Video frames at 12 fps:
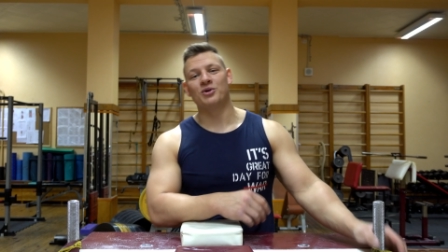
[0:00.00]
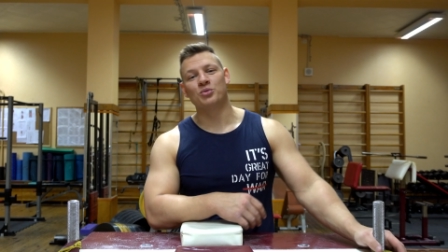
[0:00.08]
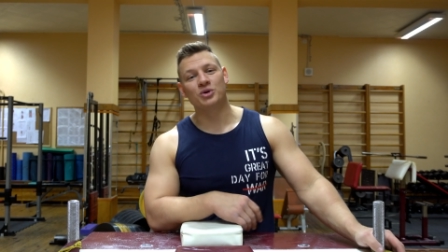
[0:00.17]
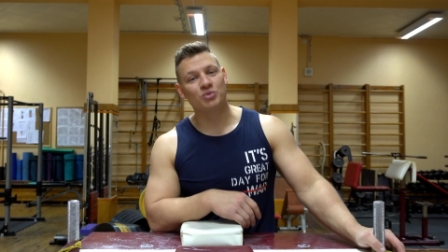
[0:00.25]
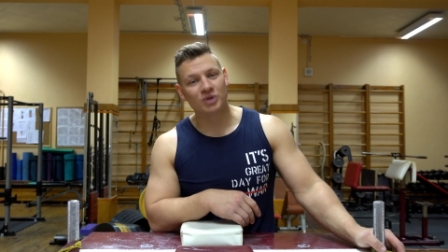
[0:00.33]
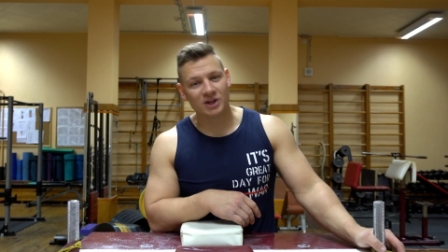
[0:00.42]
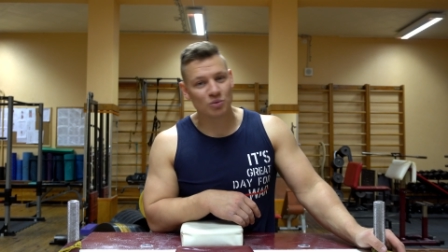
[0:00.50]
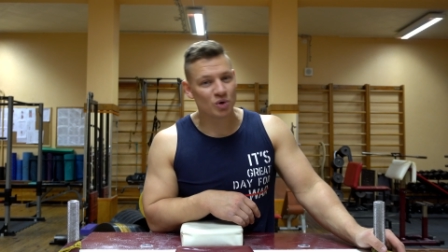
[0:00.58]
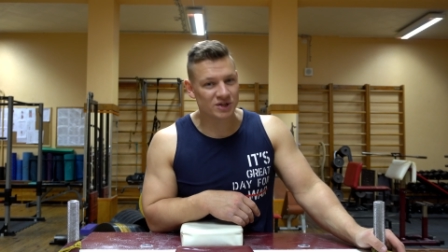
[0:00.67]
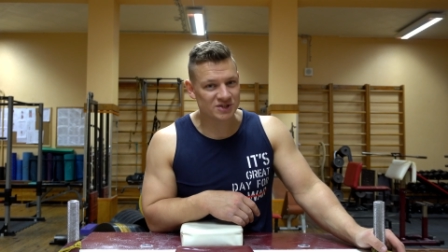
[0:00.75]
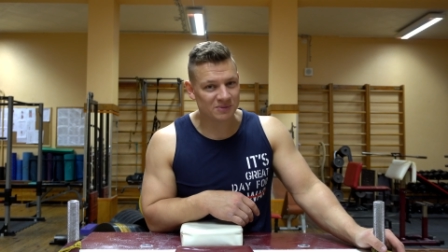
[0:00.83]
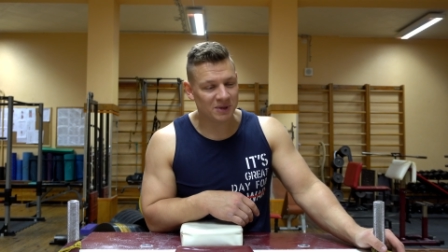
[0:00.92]
no one really
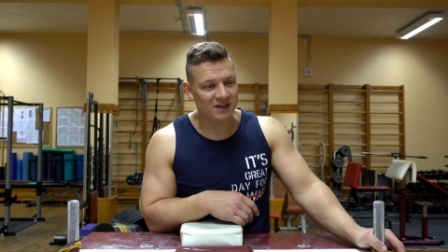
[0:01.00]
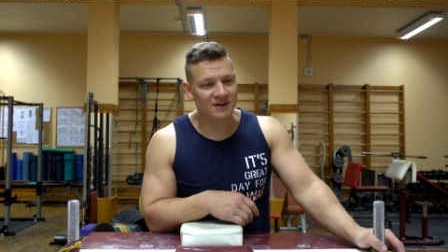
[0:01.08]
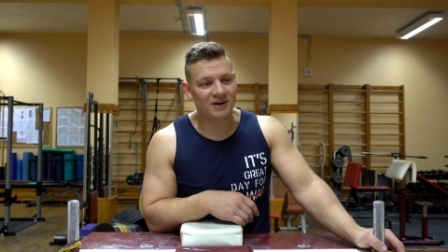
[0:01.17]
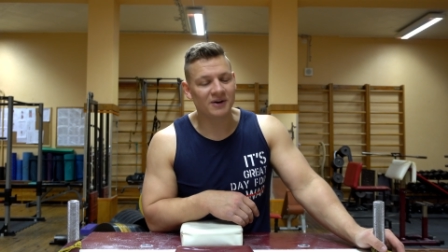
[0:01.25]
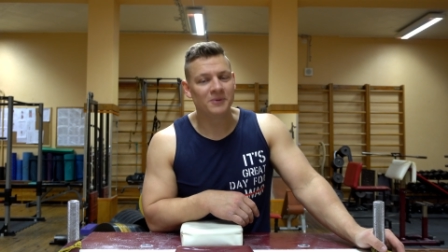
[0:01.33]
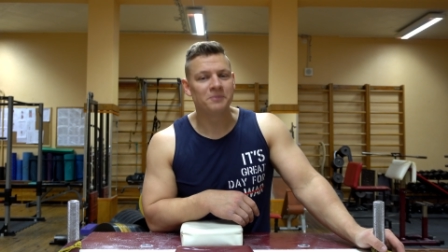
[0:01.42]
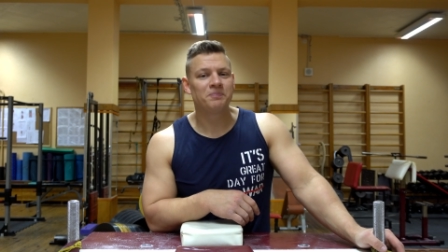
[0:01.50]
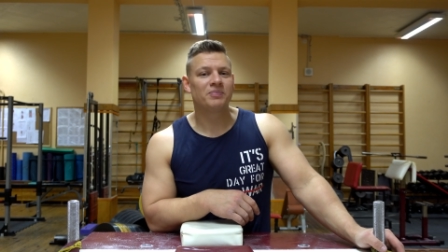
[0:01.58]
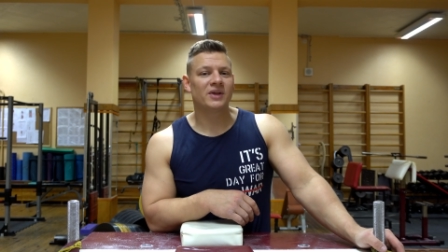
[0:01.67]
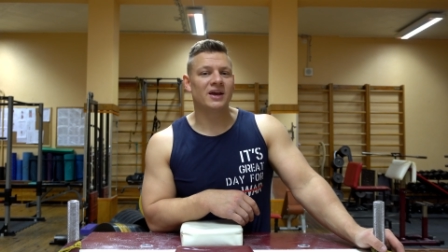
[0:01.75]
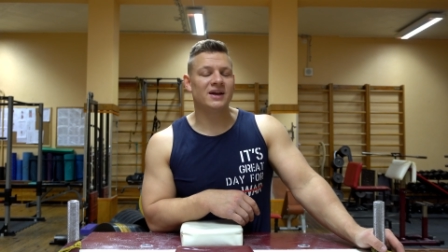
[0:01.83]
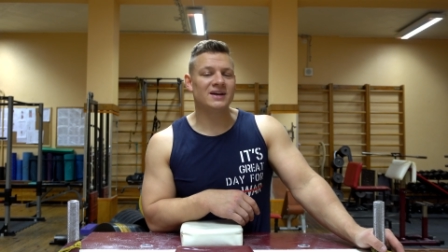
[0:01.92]
wants to be there
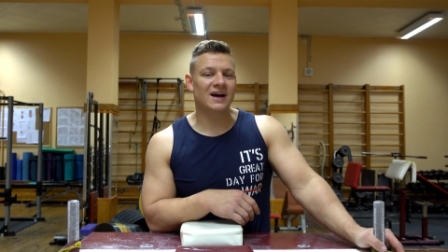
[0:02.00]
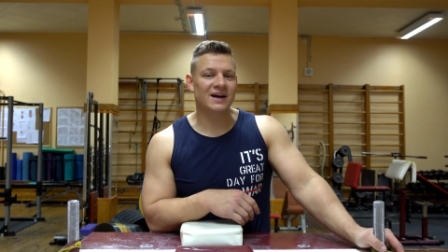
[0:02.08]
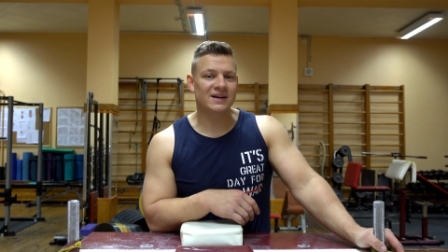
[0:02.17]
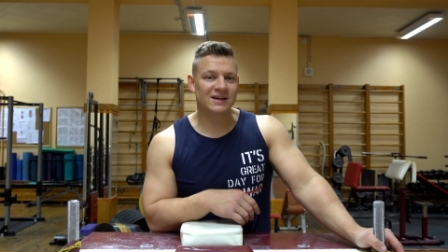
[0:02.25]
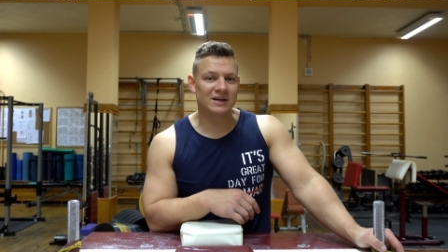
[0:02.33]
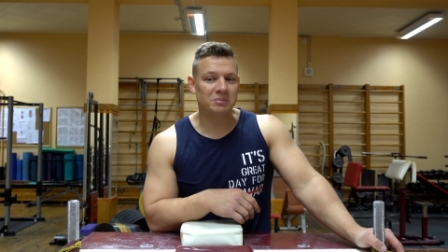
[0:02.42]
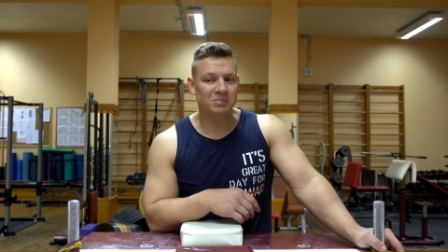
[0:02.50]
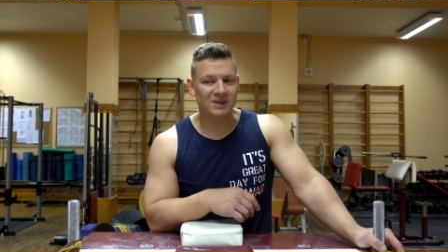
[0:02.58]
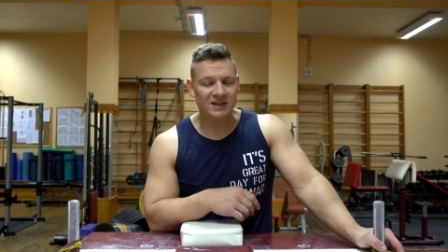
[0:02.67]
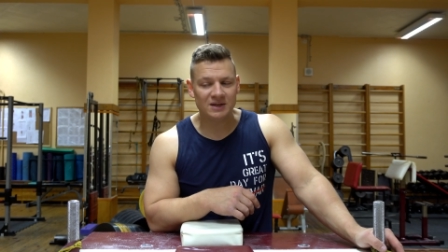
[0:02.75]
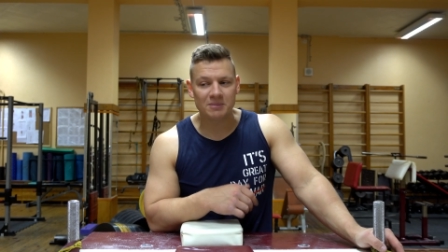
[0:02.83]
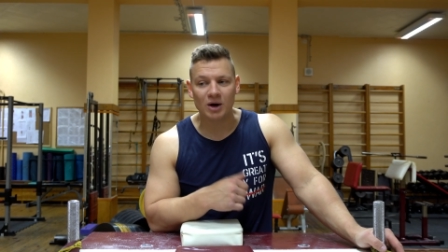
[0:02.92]
and kind of can
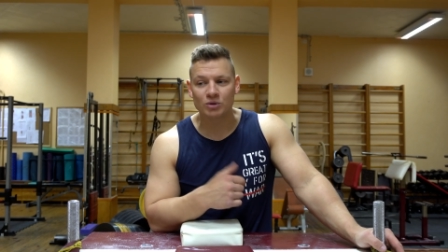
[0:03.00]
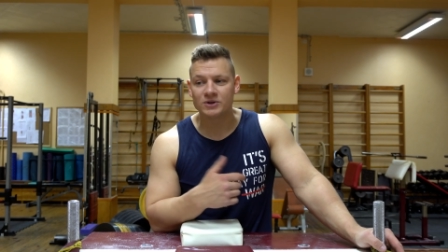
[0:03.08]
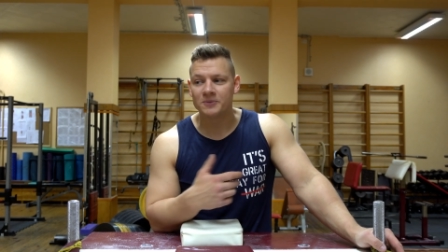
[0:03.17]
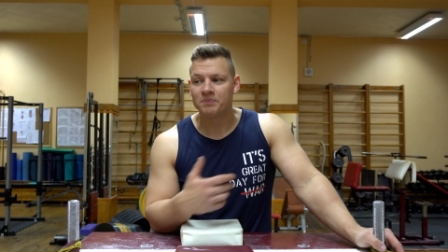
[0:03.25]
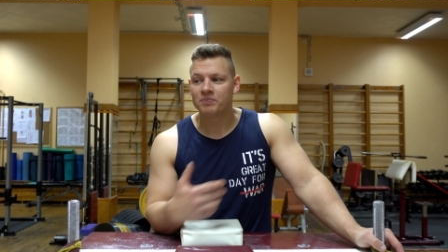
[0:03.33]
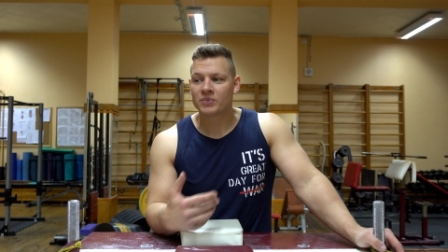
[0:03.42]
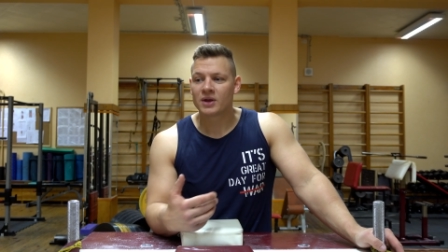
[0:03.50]
bleed him out.